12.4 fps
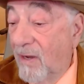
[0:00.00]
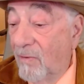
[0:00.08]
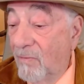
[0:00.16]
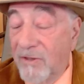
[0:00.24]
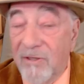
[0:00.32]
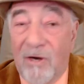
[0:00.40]

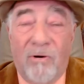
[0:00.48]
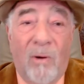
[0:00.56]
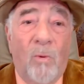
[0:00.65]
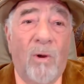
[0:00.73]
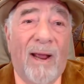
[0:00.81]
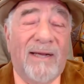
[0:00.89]
What the
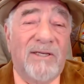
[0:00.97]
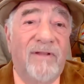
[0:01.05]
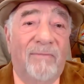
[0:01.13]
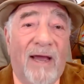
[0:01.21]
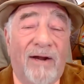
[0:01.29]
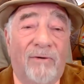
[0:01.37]
quacks,
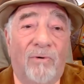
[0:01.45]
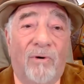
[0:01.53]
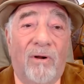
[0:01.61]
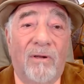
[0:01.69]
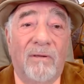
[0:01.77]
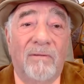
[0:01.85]

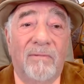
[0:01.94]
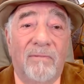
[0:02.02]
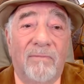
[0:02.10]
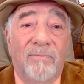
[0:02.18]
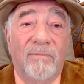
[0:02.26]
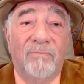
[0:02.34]
Adderall,
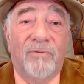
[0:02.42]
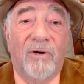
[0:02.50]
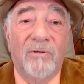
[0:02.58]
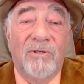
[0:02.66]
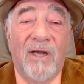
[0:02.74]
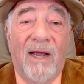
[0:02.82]

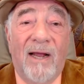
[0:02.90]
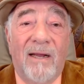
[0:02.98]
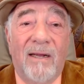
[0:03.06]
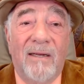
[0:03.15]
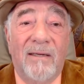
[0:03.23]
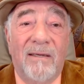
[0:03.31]

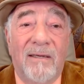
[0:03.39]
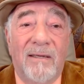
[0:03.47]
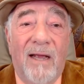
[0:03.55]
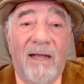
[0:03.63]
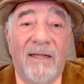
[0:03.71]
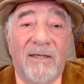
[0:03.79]
Prozac,
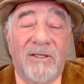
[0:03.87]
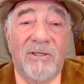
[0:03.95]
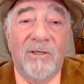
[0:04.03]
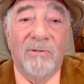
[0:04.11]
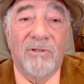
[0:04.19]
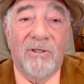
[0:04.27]
and their
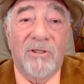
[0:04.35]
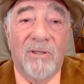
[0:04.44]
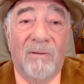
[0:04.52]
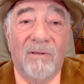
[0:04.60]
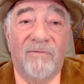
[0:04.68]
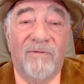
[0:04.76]
souls are
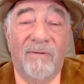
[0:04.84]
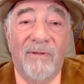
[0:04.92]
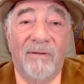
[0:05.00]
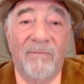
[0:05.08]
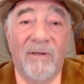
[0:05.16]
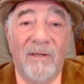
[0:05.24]
stolen from
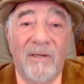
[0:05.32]
them.